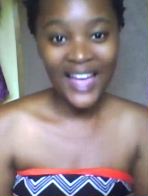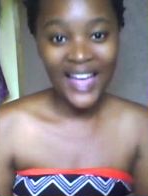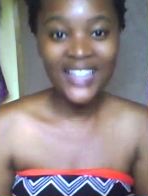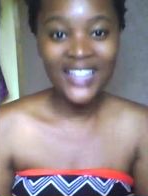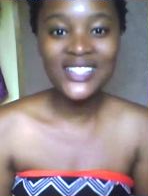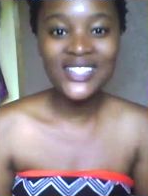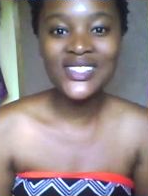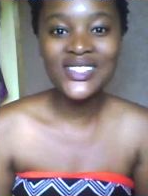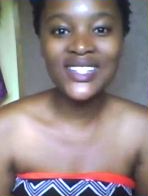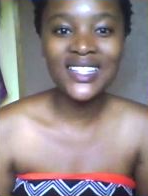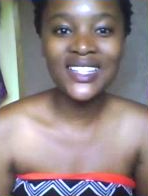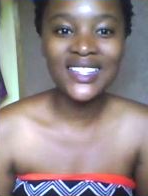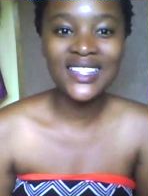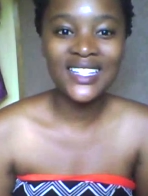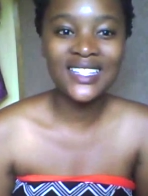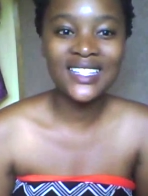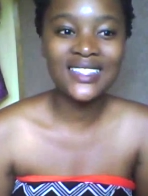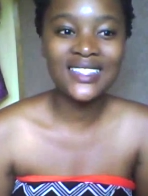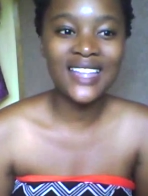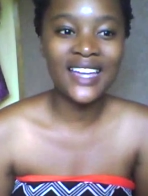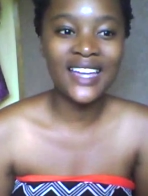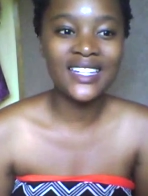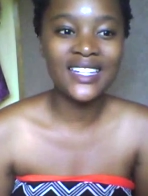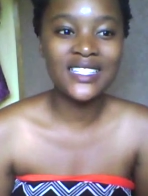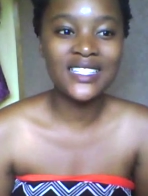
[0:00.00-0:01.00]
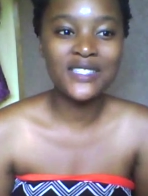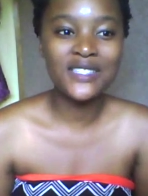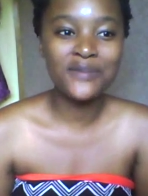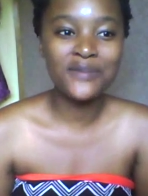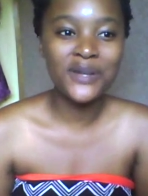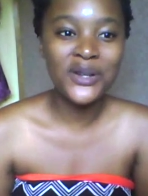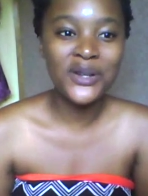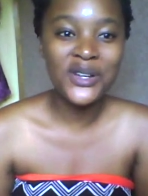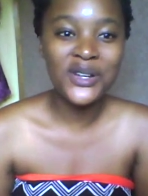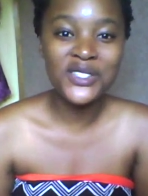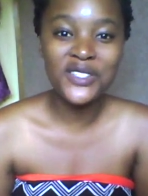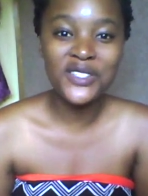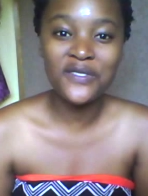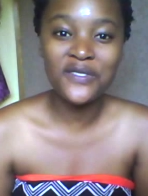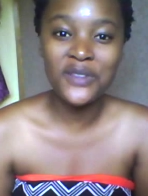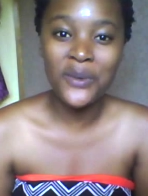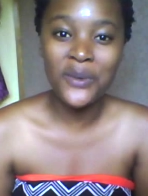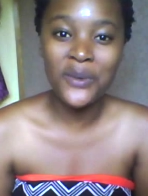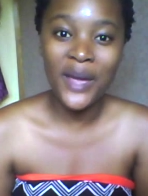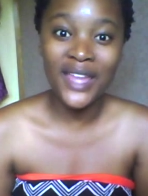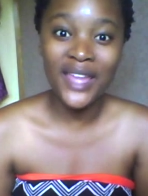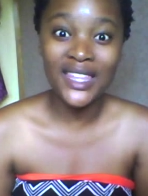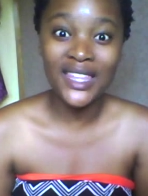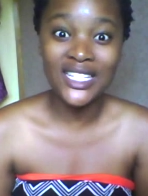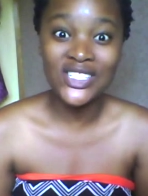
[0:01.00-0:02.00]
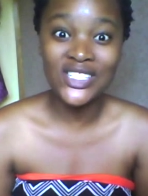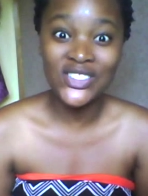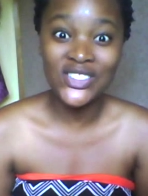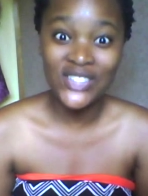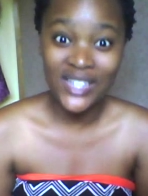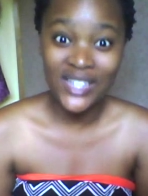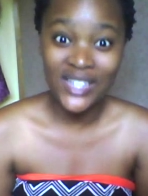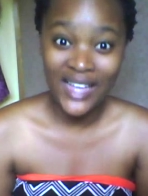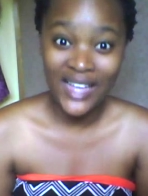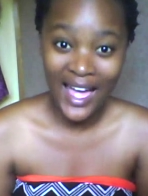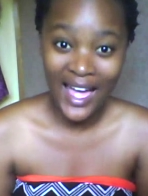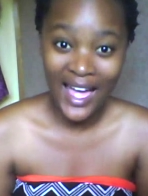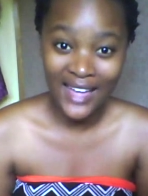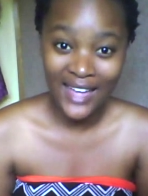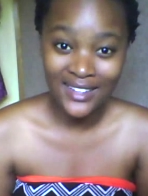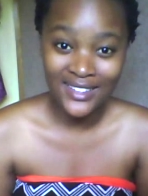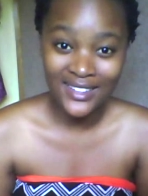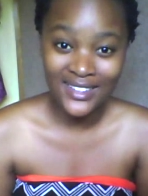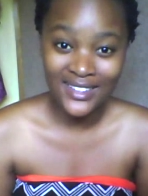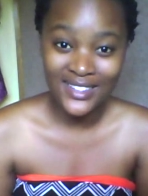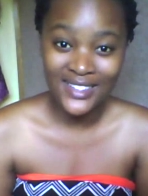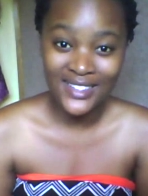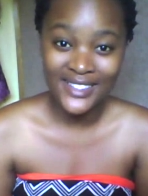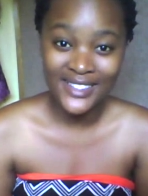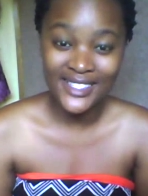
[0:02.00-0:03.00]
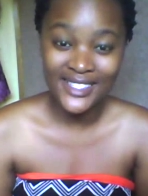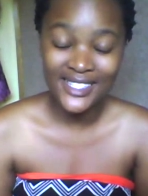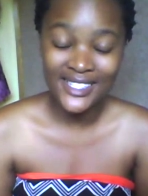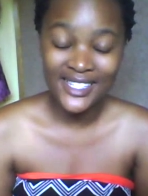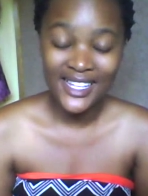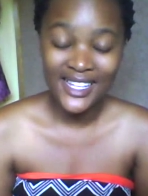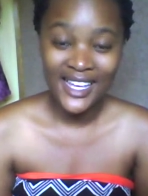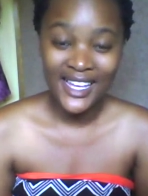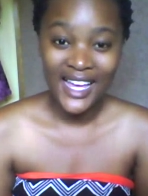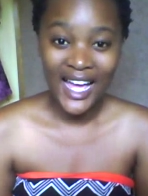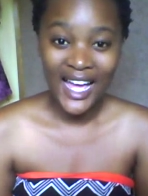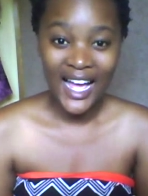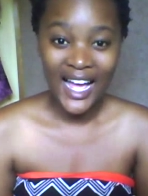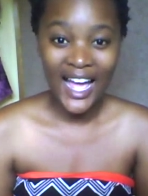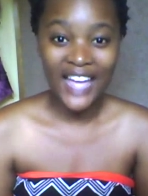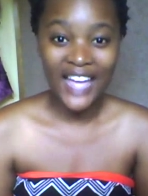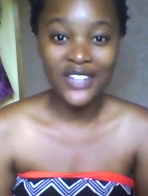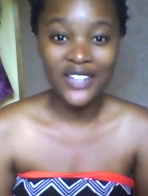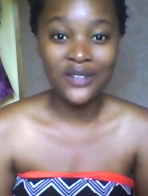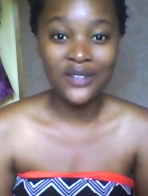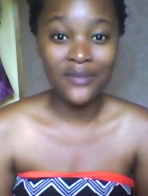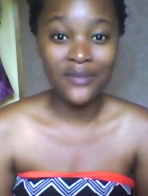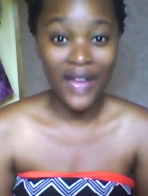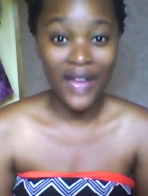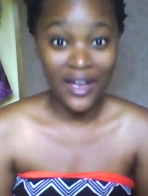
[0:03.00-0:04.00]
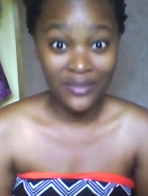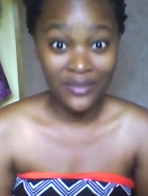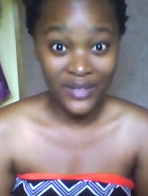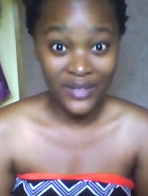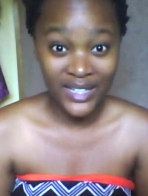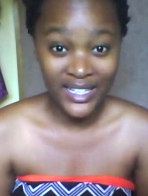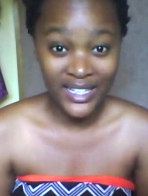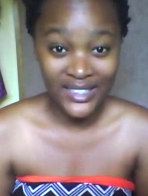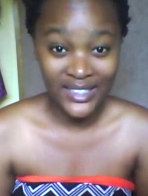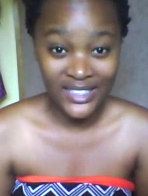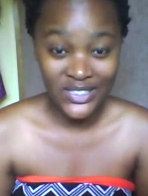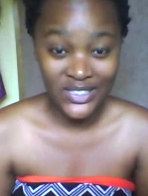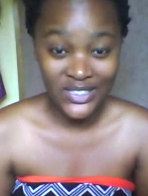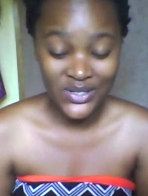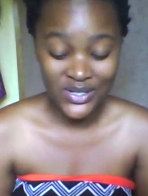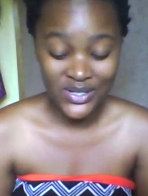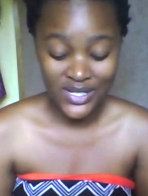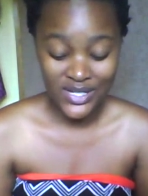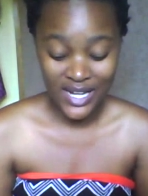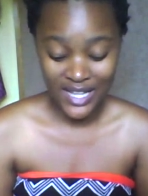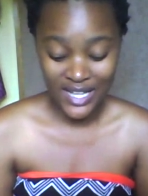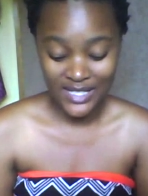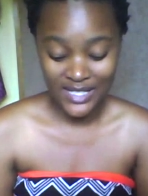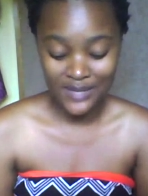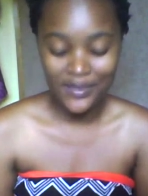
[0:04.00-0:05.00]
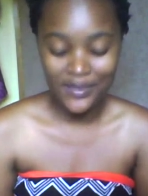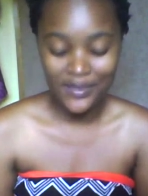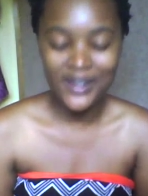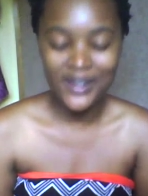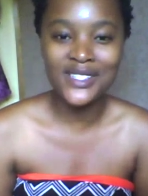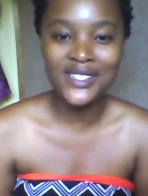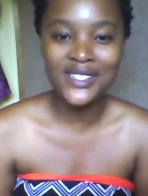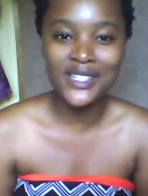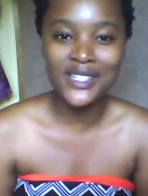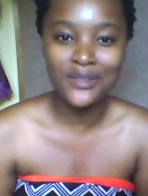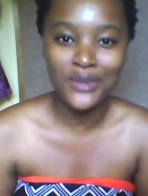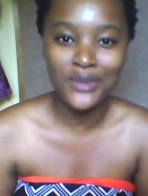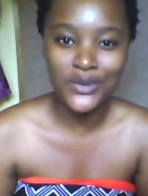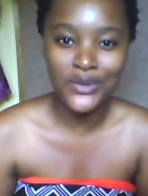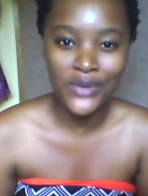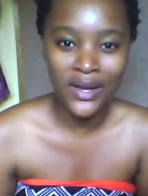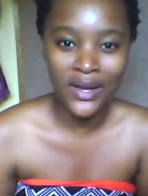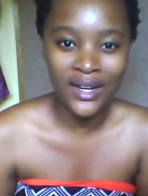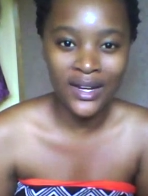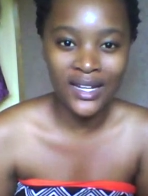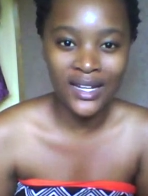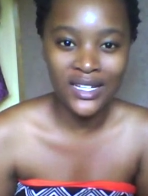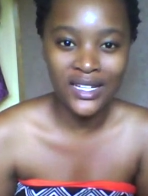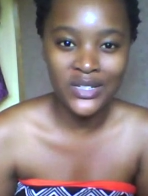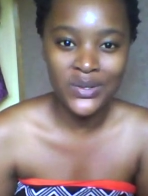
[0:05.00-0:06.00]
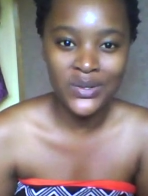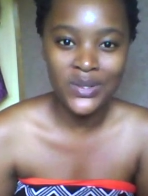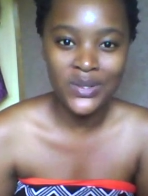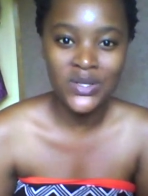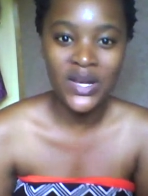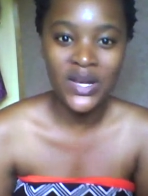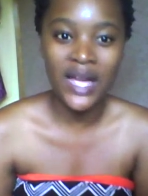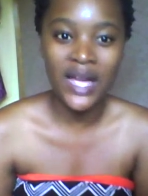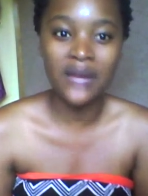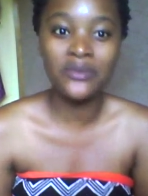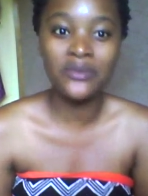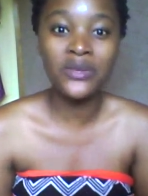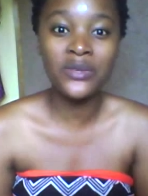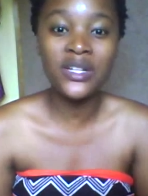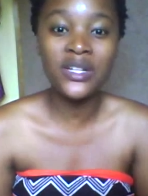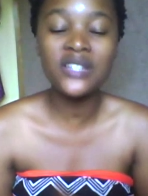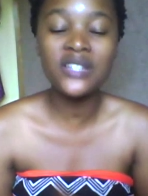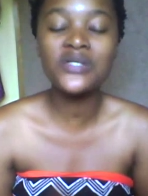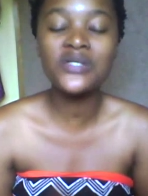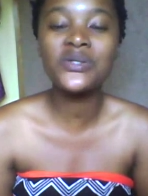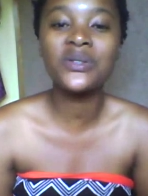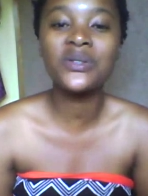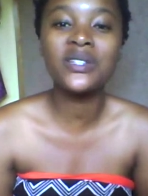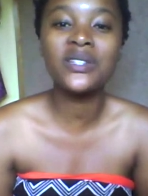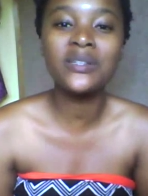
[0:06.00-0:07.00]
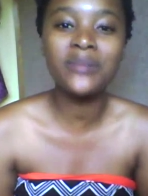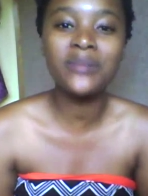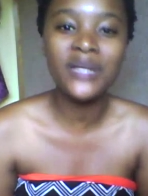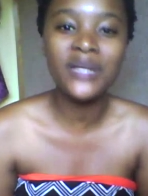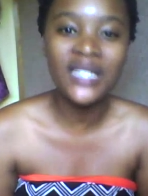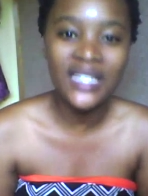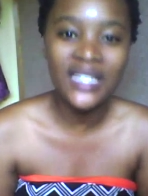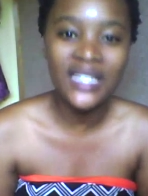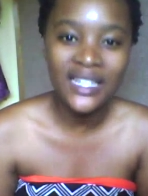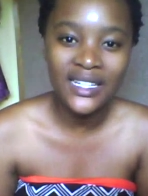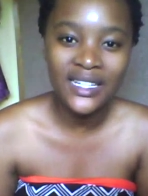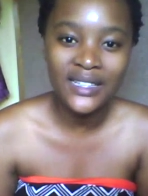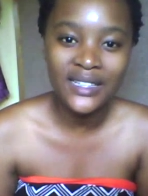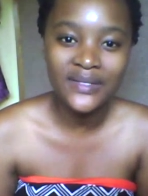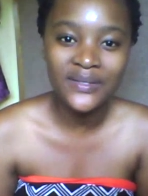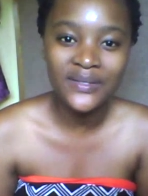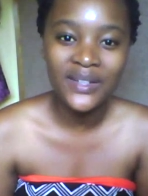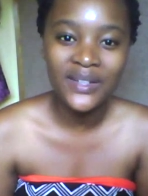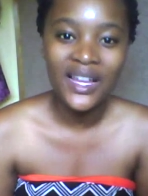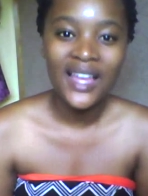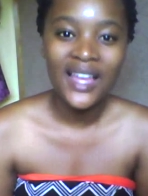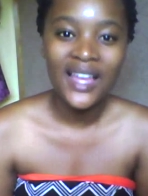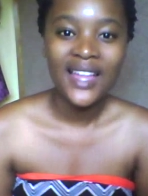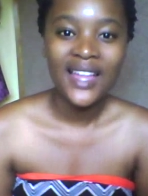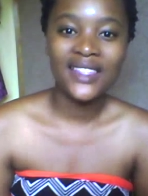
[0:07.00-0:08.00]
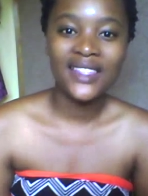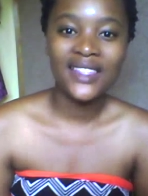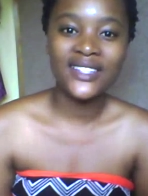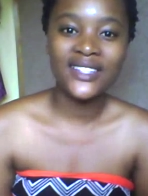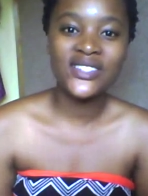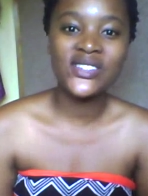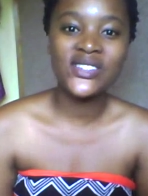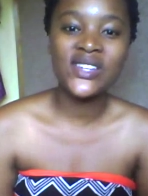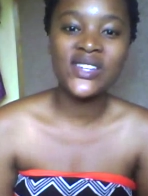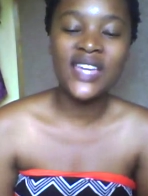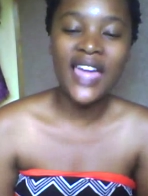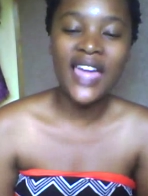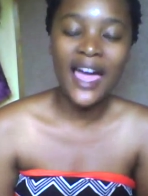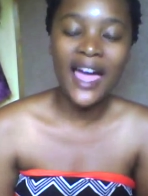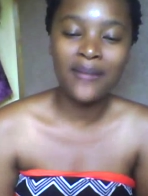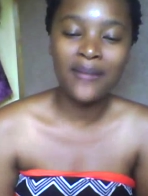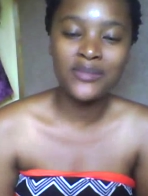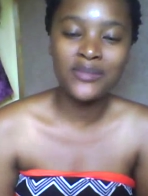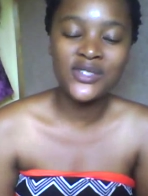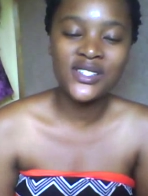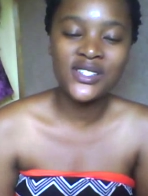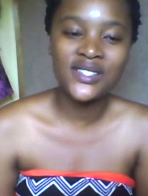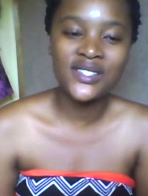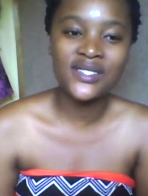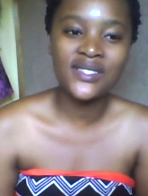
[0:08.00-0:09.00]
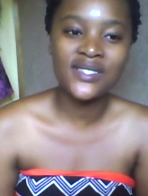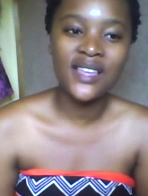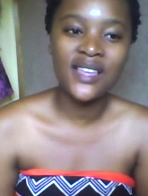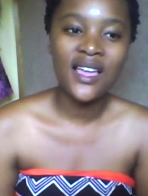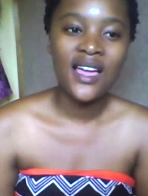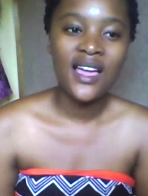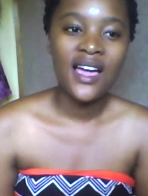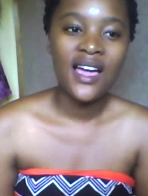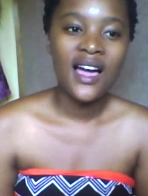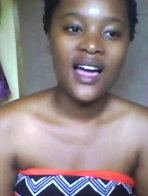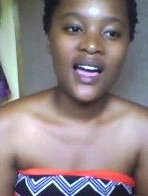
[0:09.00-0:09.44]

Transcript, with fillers: I actually think that it's because of the way that she handles kind of African literature, especially Botswana literature. I really truly believe that she captures